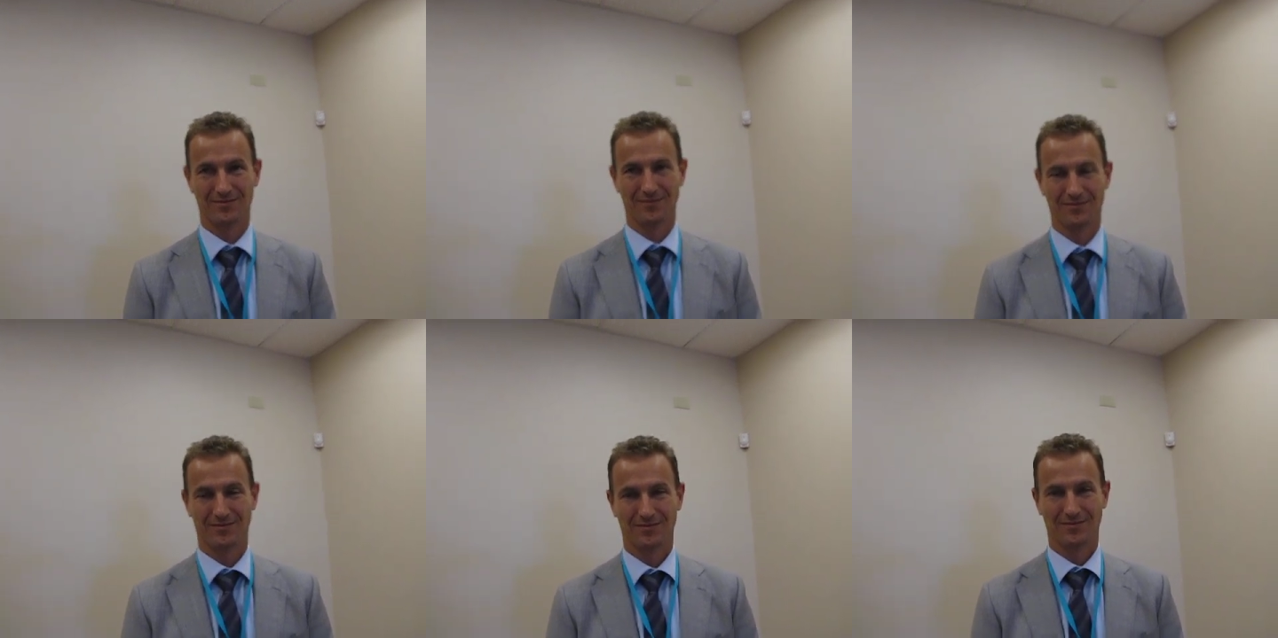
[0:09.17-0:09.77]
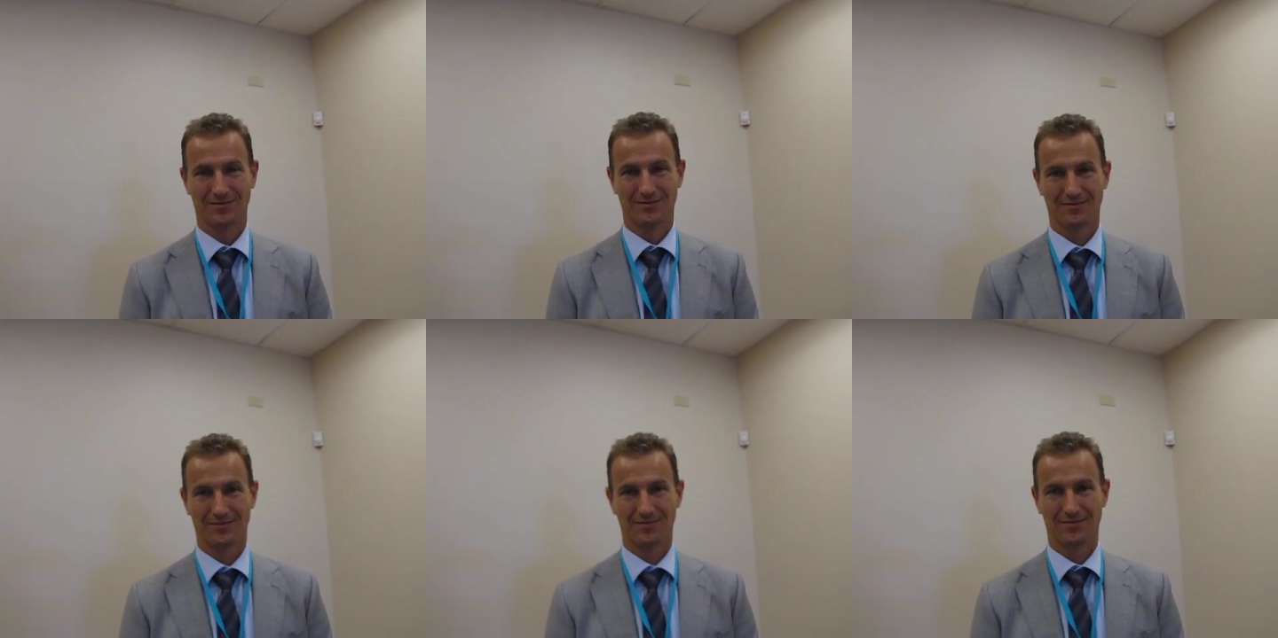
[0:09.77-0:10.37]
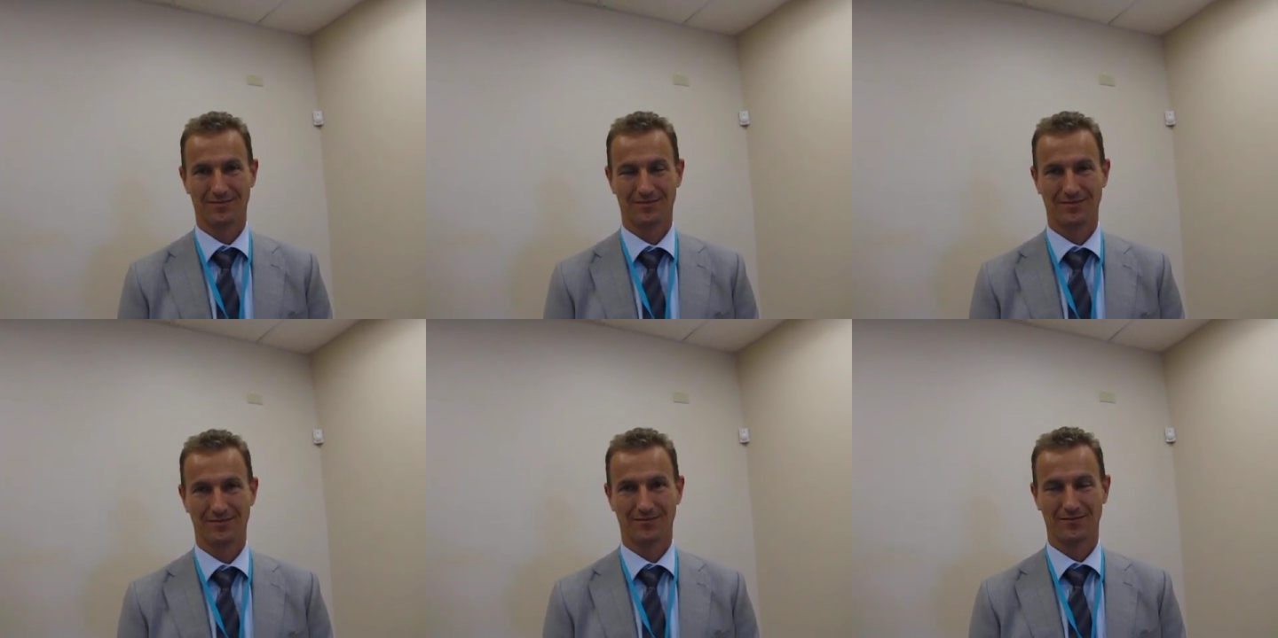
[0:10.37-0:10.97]
And how are things going with
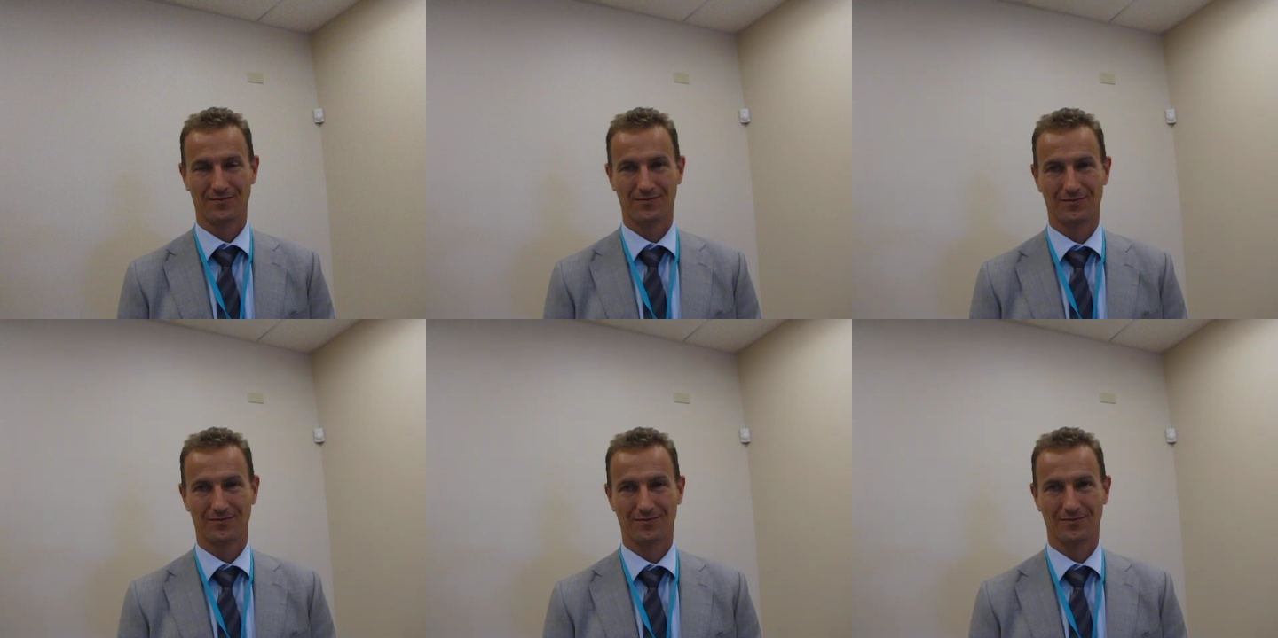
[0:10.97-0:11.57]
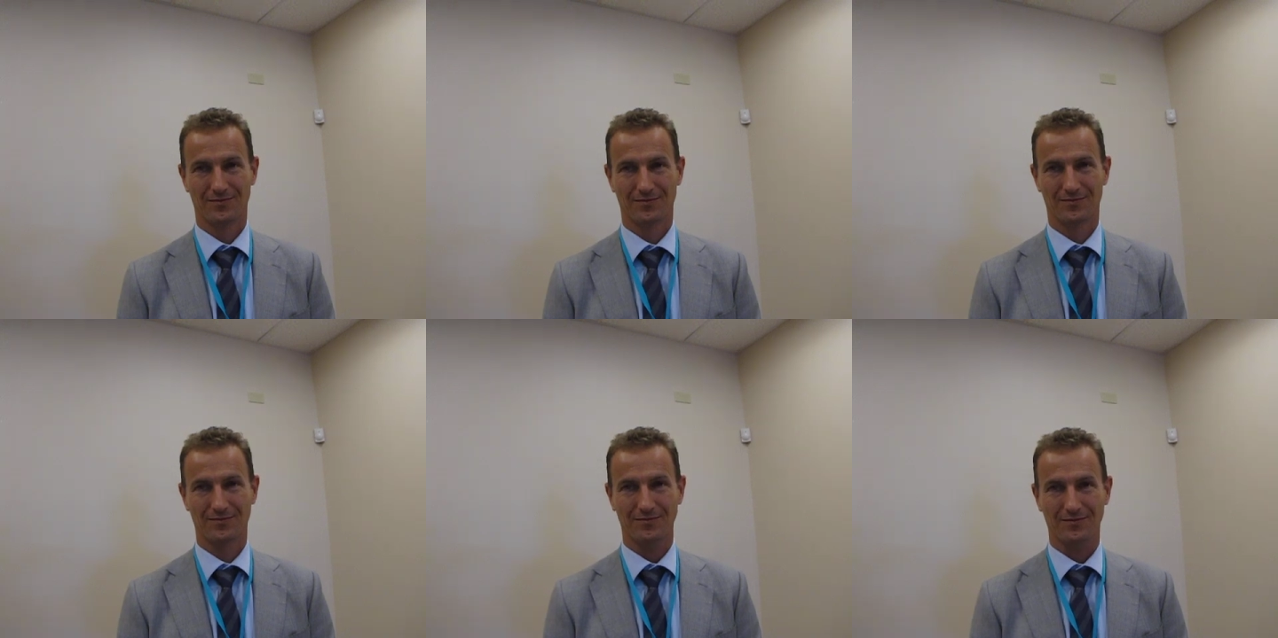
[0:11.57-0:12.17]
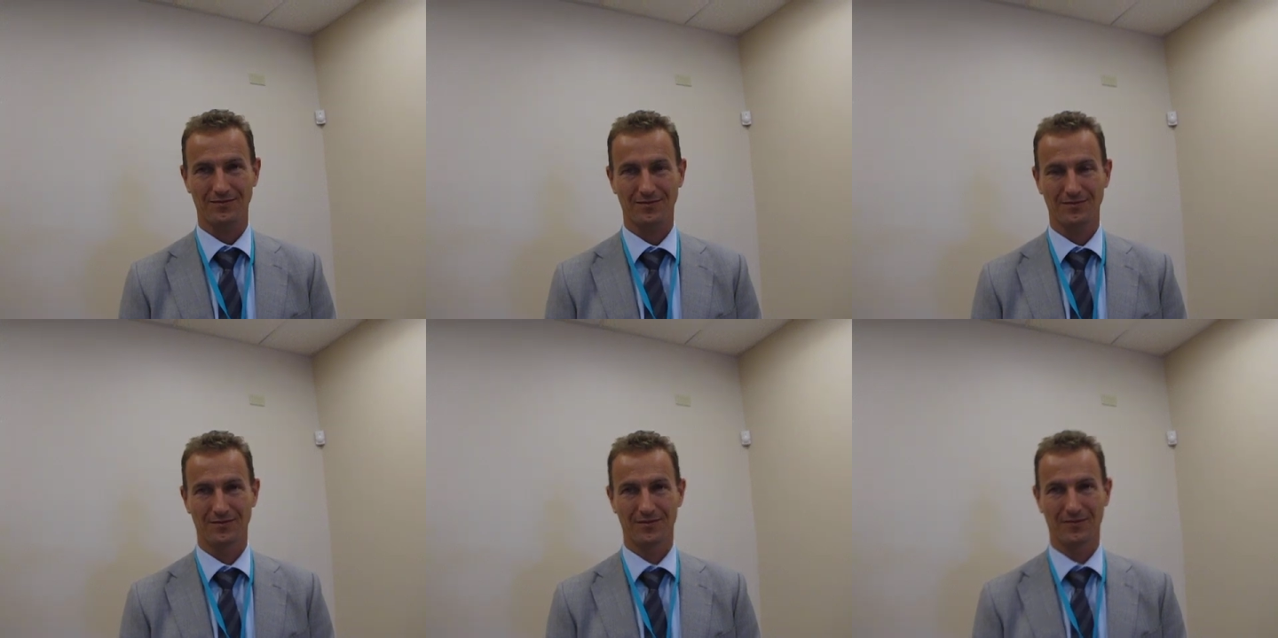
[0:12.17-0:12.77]
uh, with the program right
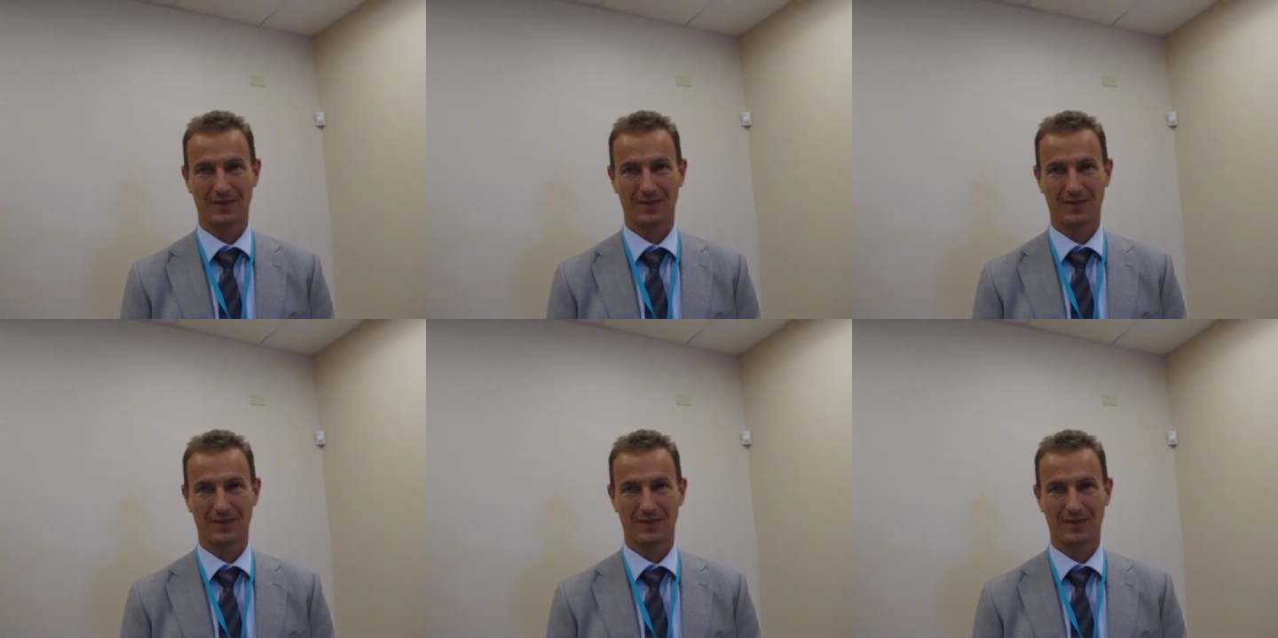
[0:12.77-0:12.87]
now?